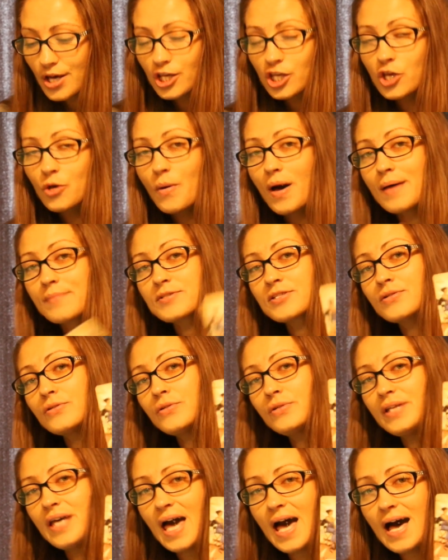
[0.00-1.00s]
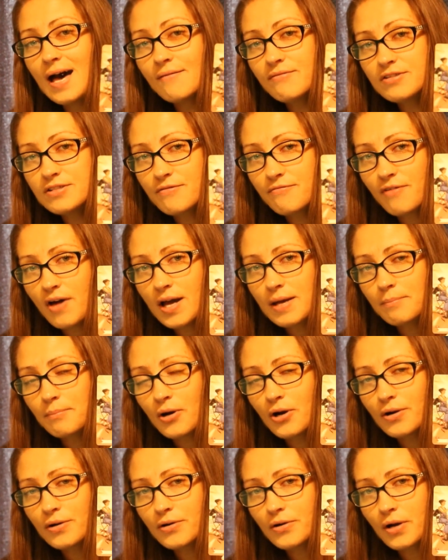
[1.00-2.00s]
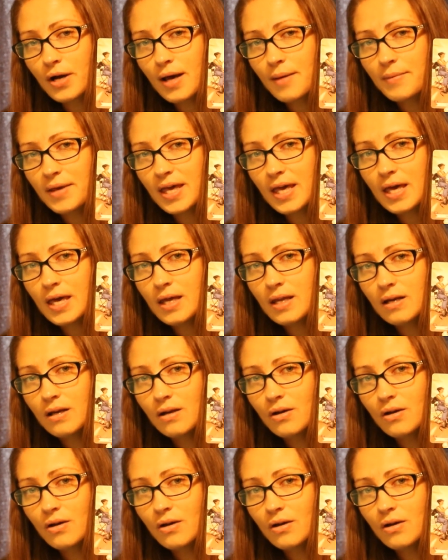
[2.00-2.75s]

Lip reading: you absolutely have a divine partner coming in.